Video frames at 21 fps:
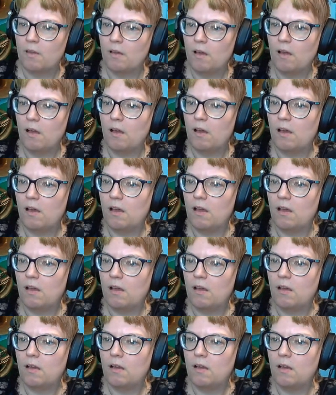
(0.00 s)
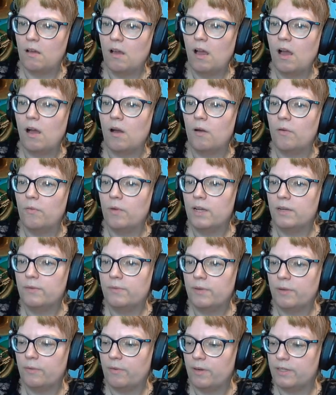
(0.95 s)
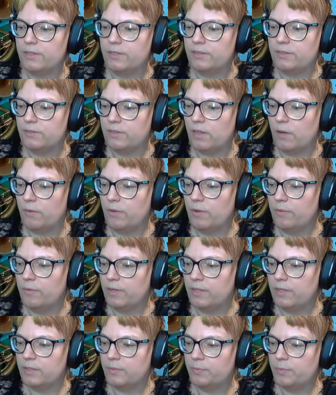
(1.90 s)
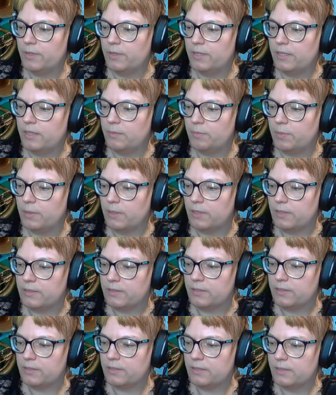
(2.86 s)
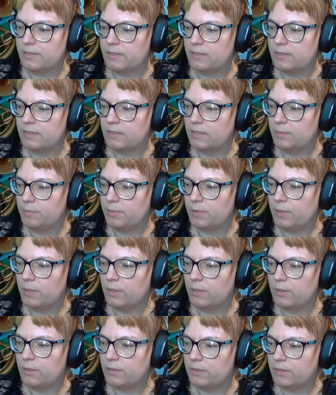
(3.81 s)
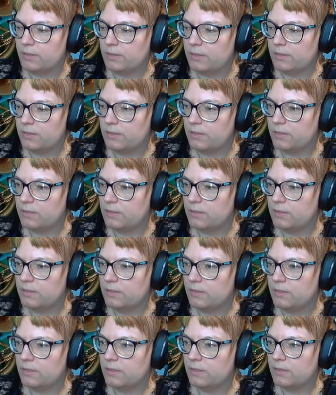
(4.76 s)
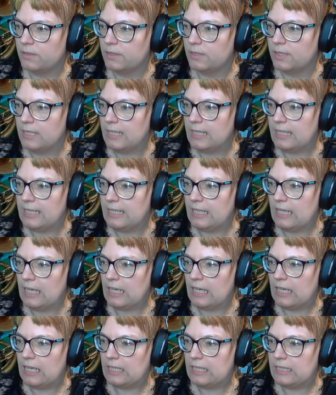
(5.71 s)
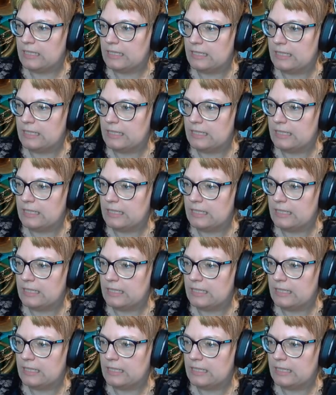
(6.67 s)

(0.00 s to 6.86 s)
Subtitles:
Oh, what did we want to do though? We wanted to put in the birds. The birds. Yes.